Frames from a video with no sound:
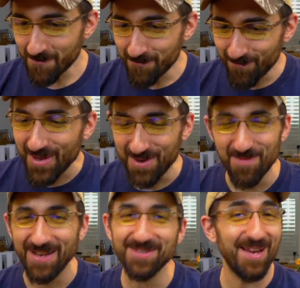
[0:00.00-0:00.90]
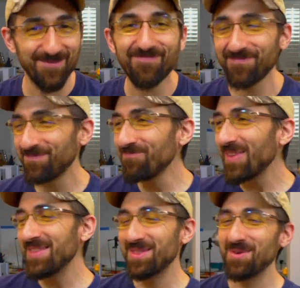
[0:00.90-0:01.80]
You might say
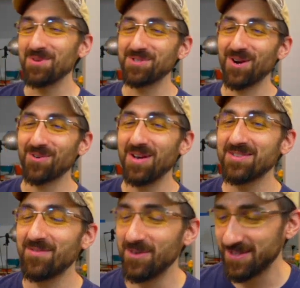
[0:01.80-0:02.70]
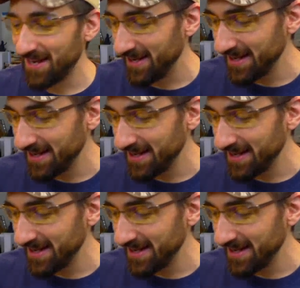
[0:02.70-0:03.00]
that they were star-crossed lovers. Uh, yes, yeah,